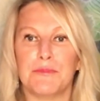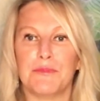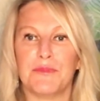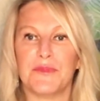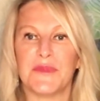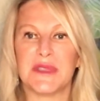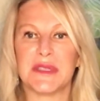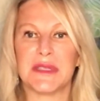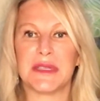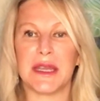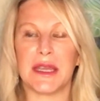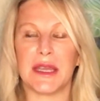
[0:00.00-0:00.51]

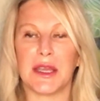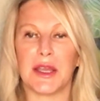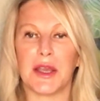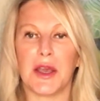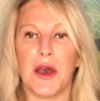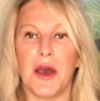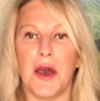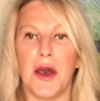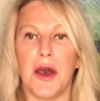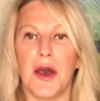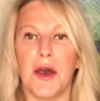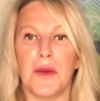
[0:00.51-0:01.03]
staying
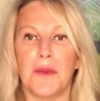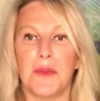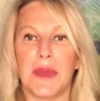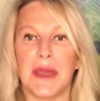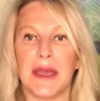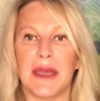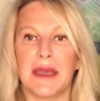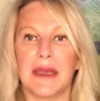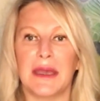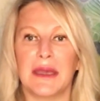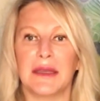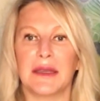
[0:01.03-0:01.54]
calm
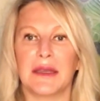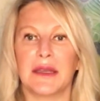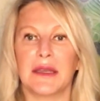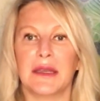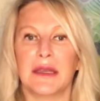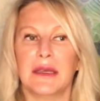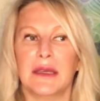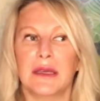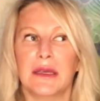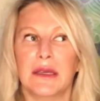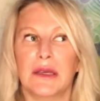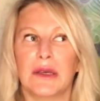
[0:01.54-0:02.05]
and
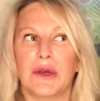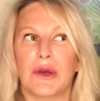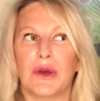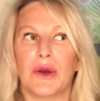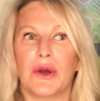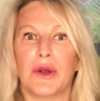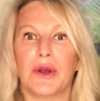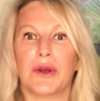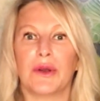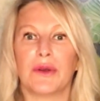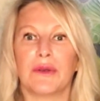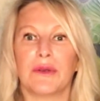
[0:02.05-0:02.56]

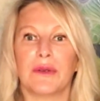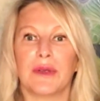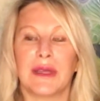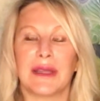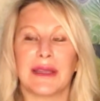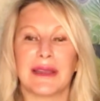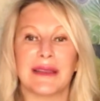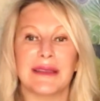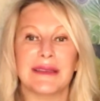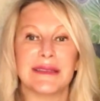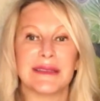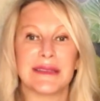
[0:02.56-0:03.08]
or
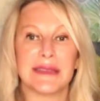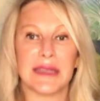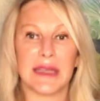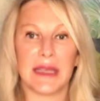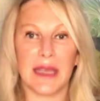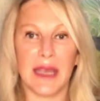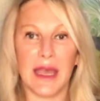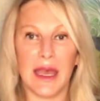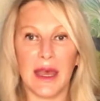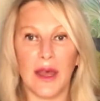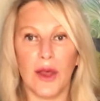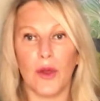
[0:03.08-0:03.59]
enlisting
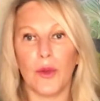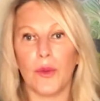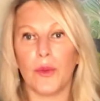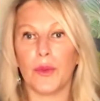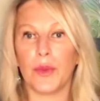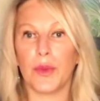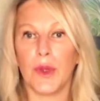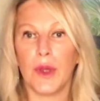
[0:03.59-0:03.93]
help